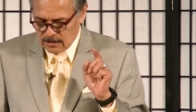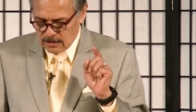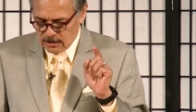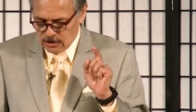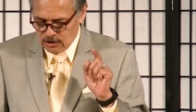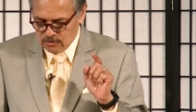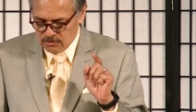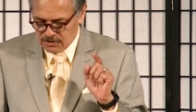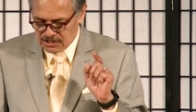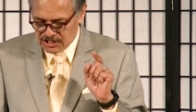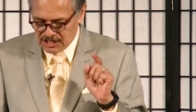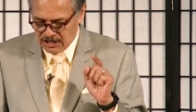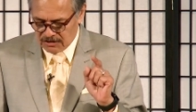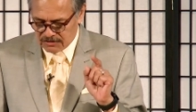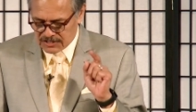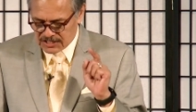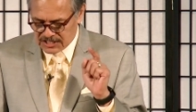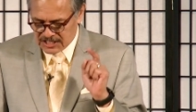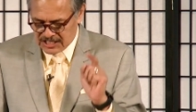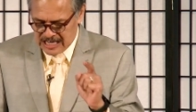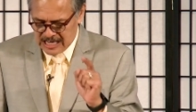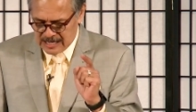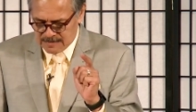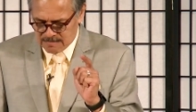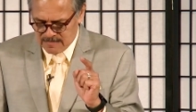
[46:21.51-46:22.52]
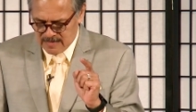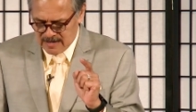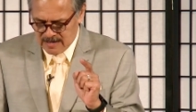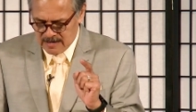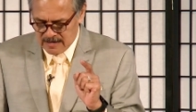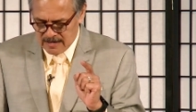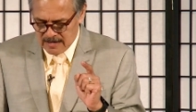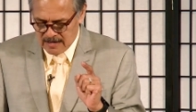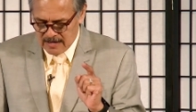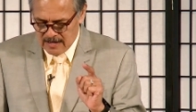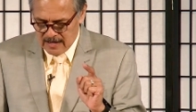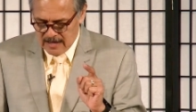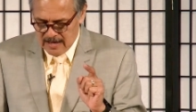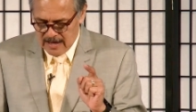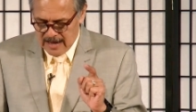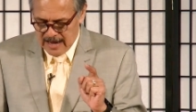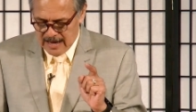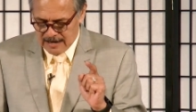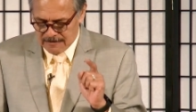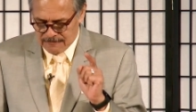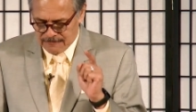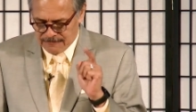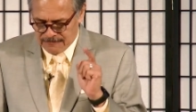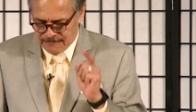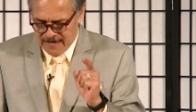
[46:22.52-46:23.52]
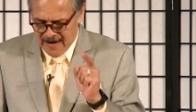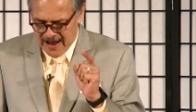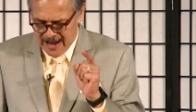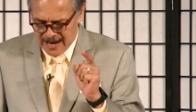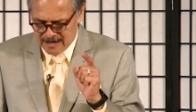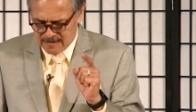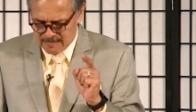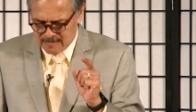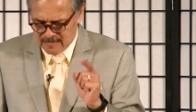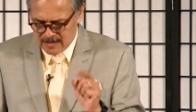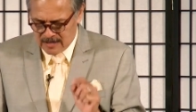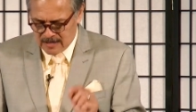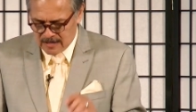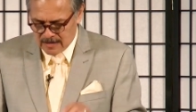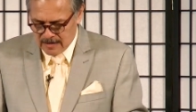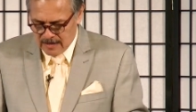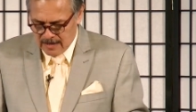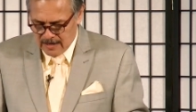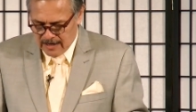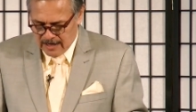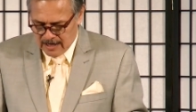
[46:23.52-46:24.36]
You shall seek me and find me,